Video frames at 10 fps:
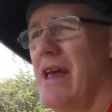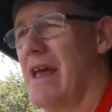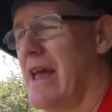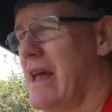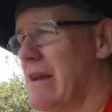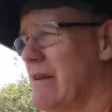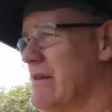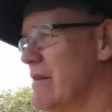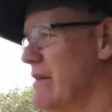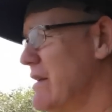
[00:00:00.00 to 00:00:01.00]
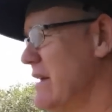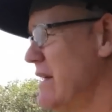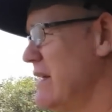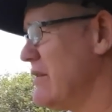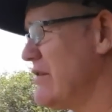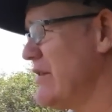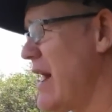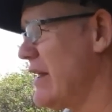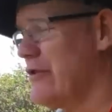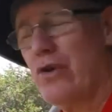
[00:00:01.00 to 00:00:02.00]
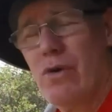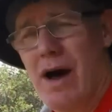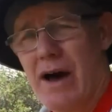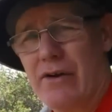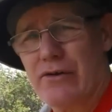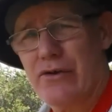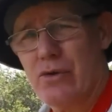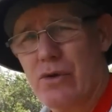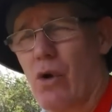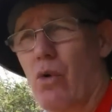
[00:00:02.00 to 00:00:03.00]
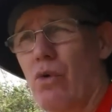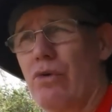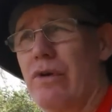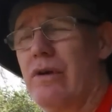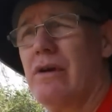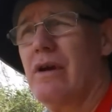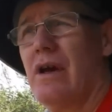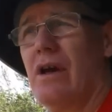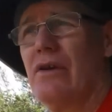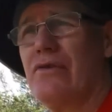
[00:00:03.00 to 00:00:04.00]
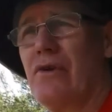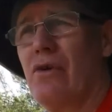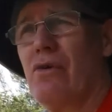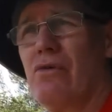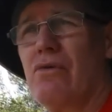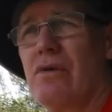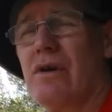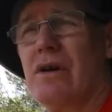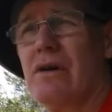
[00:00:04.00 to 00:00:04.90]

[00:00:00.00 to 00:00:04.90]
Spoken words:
and it's not too hot or too cold. So